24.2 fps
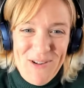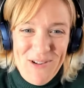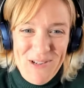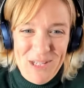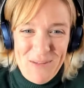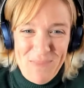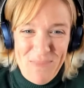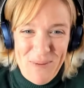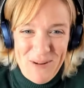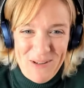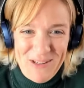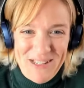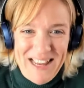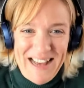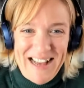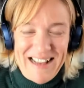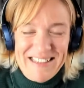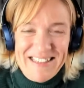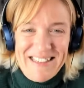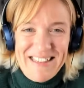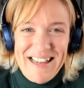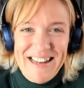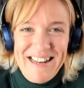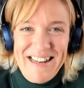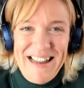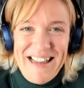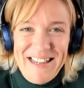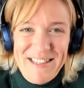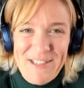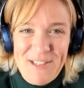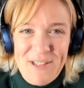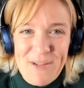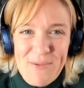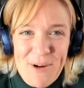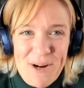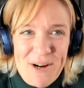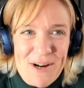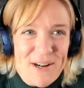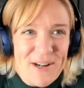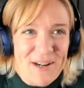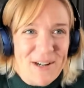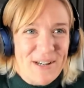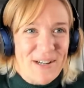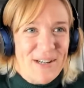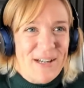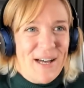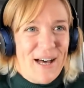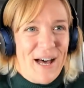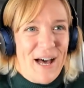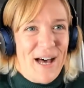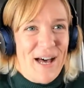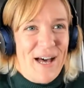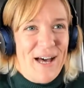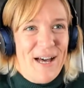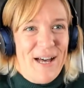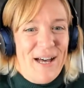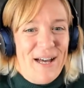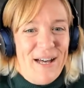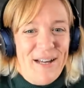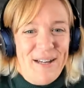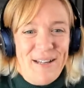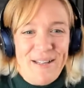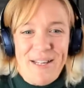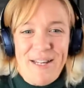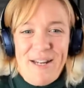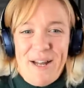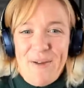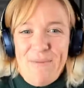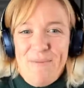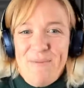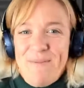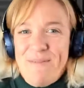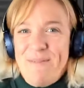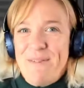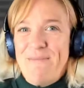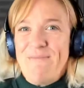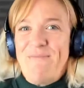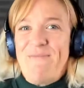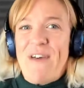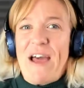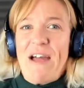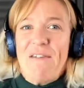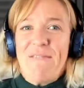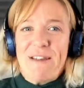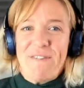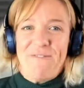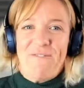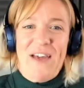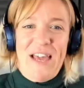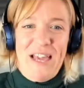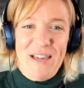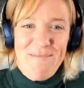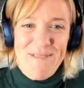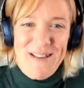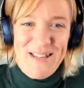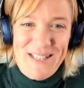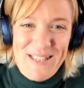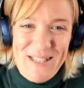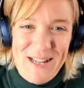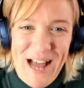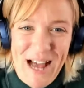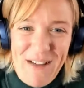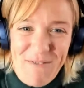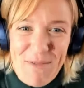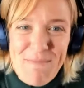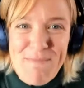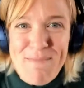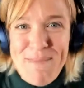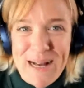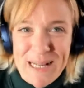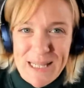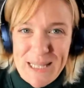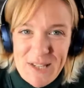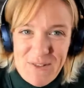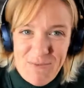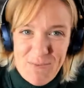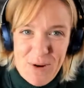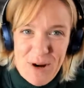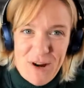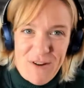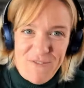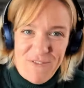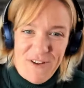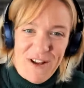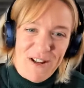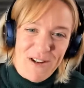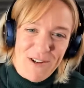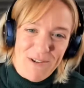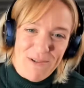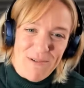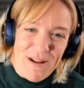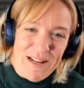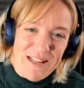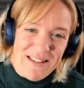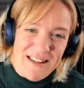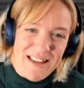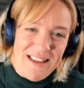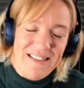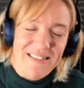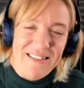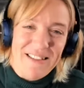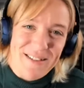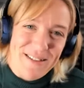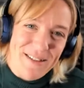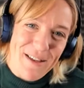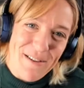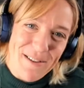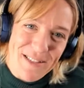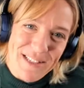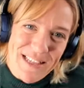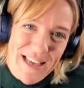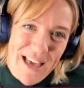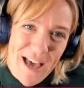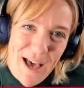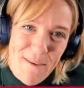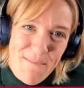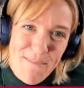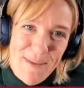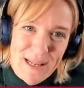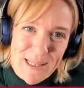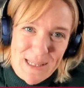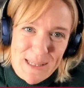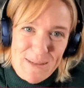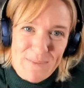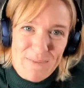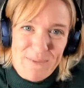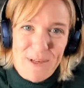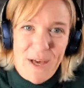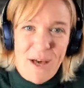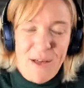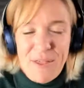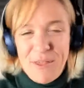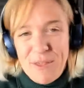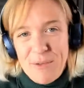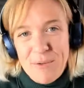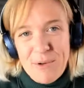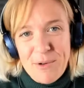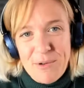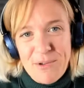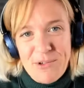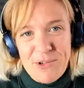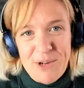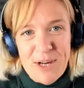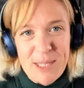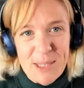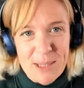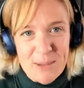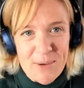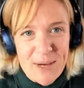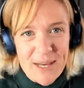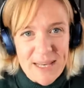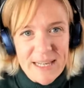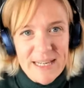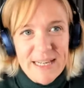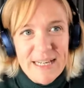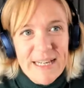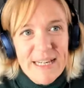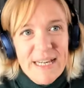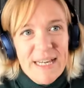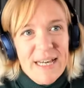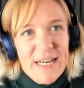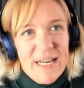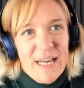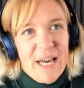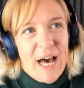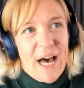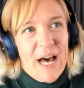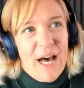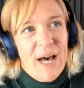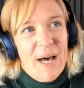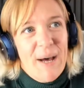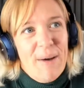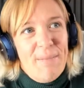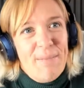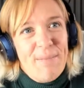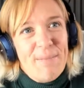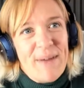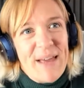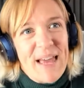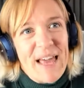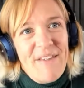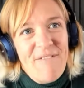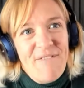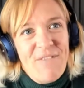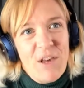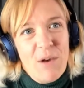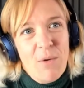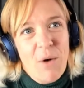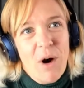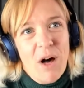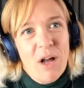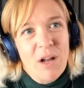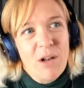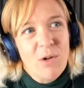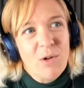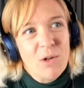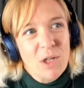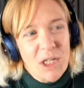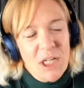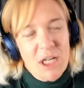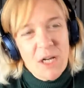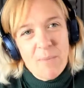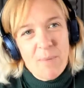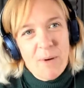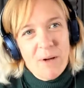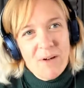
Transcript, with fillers: launch a podcast unless you are, uh, you know, very famous and have a massive profile already. That's going to get a massive cut through straight away. Um, if you are launching a